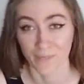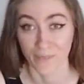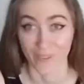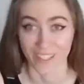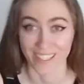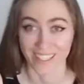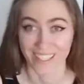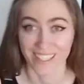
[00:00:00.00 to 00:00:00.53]
oh
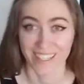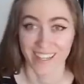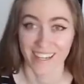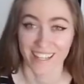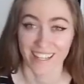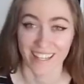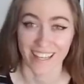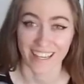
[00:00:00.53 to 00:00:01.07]
boy
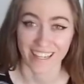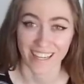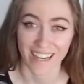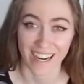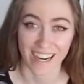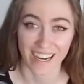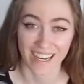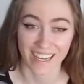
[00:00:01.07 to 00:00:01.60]
like
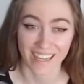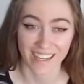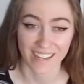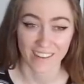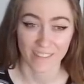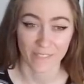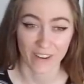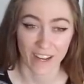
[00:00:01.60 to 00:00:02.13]
i
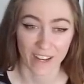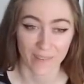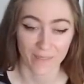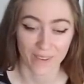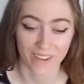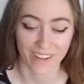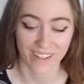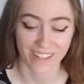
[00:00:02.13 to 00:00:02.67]
when i'm
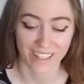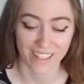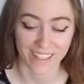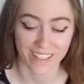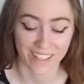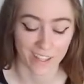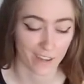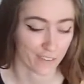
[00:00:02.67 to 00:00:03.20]
wearing
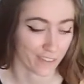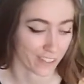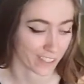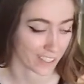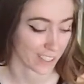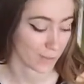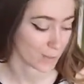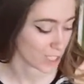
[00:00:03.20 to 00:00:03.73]
like you know
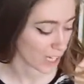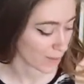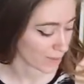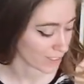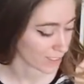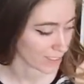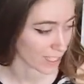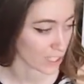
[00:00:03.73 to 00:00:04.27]
fucking the
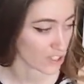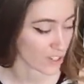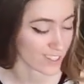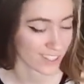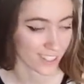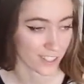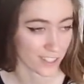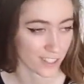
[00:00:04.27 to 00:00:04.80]
pajamas and i
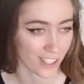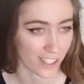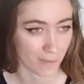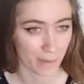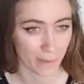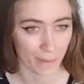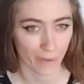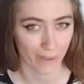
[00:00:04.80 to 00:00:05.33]
dress like shit
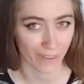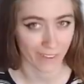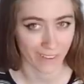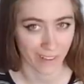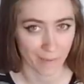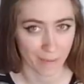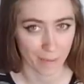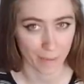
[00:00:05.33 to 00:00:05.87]
people aren't
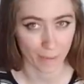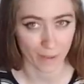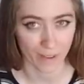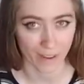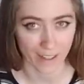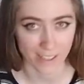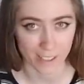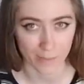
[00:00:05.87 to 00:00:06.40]
i mean people are
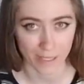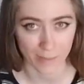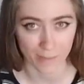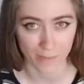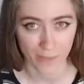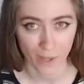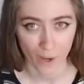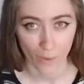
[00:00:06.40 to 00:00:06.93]
nice to me
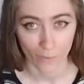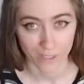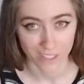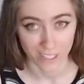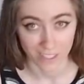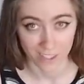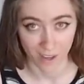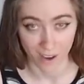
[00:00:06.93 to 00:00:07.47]
once
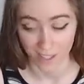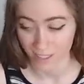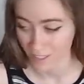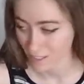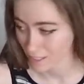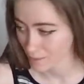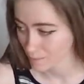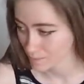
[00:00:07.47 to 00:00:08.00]
i talk to
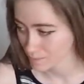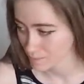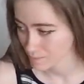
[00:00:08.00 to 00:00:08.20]
them